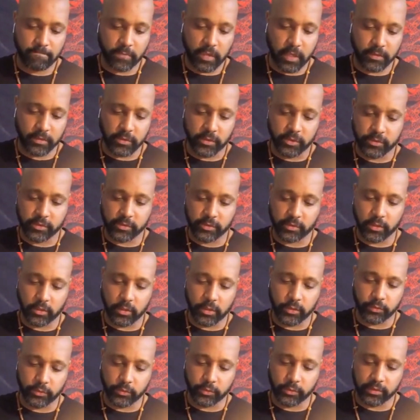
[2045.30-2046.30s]
Years
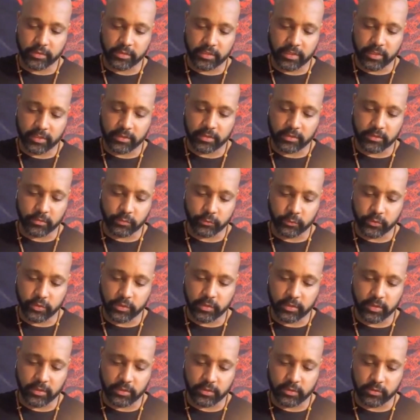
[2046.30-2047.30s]
ago, I wrote a text in
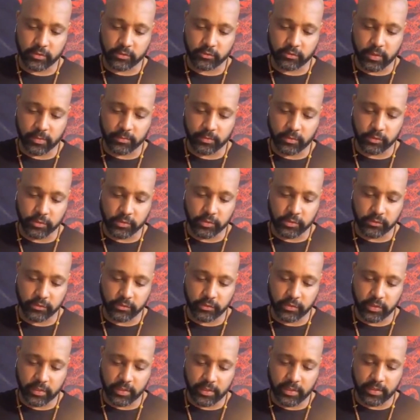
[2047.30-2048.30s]
which I described
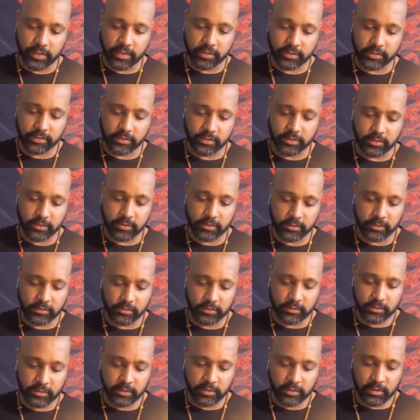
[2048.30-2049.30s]
Lucifer as
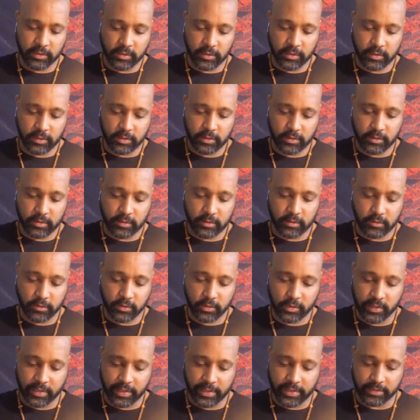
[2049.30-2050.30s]

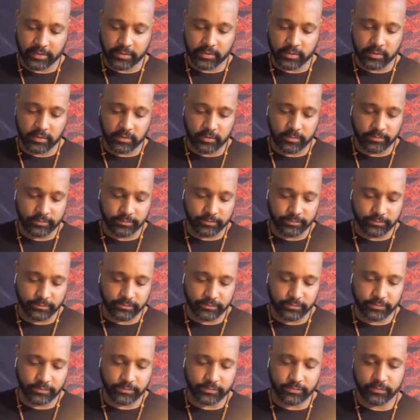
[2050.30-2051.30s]
the light.
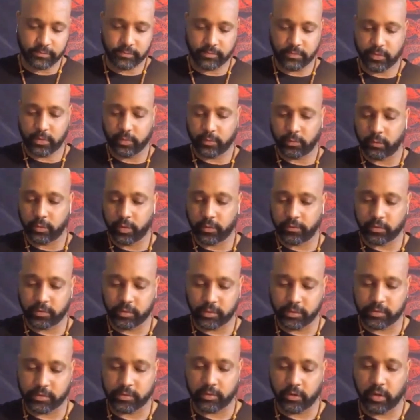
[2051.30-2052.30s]
Wherever
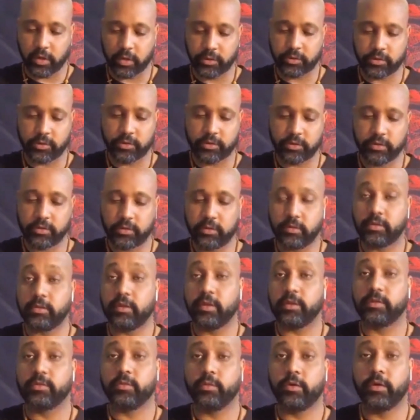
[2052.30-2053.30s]
there's consciousness,
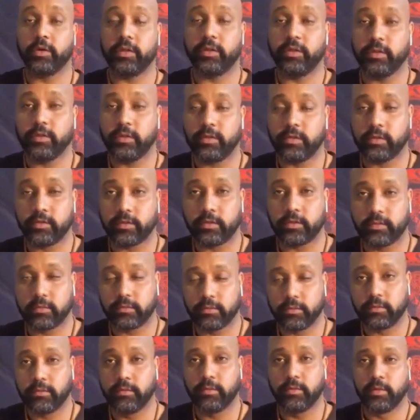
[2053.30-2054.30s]
that's where he is.
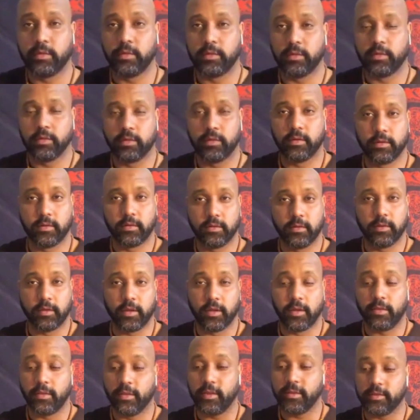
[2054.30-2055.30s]

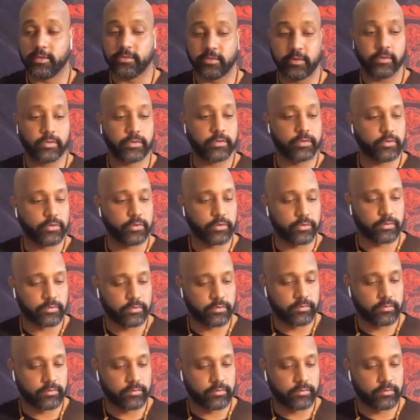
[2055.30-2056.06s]
And that is very true.